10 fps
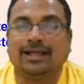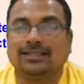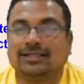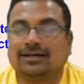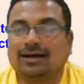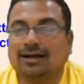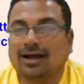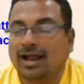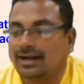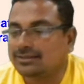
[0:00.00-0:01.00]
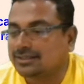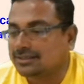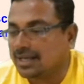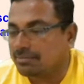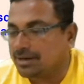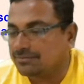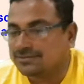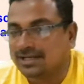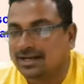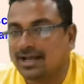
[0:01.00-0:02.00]
in the at the time of
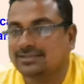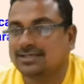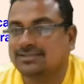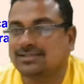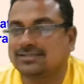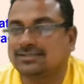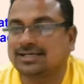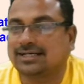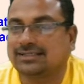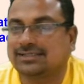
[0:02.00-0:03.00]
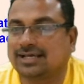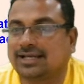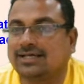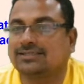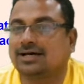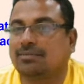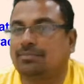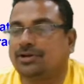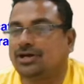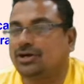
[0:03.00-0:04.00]
sunrise and sunset, sun is
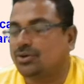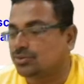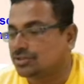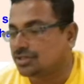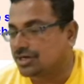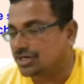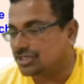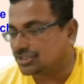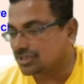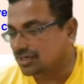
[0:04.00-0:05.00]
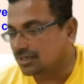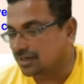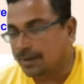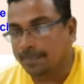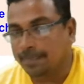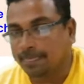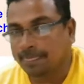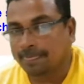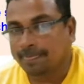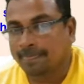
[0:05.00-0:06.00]
appear to the reddish color,
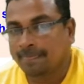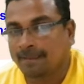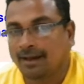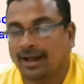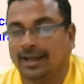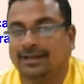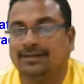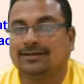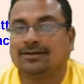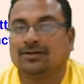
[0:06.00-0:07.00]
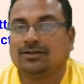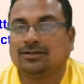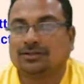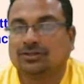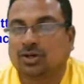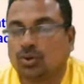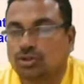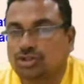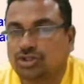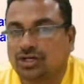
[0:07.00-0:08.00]
and the
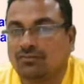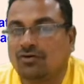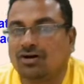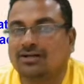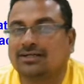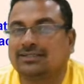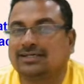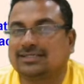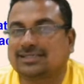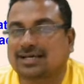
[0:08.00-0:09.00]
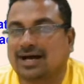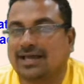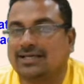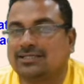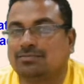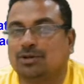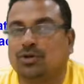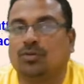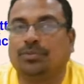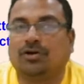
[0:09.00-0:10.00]
ocean water, the sky is
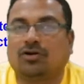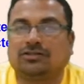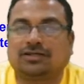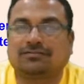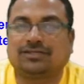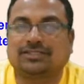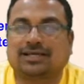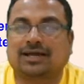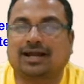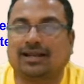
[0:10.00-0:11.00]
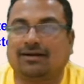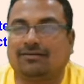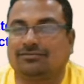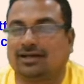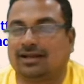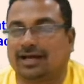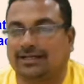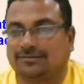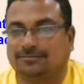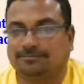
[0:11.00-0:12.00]
blue because of the scattering of the
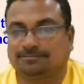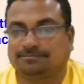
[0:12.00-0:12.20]
light.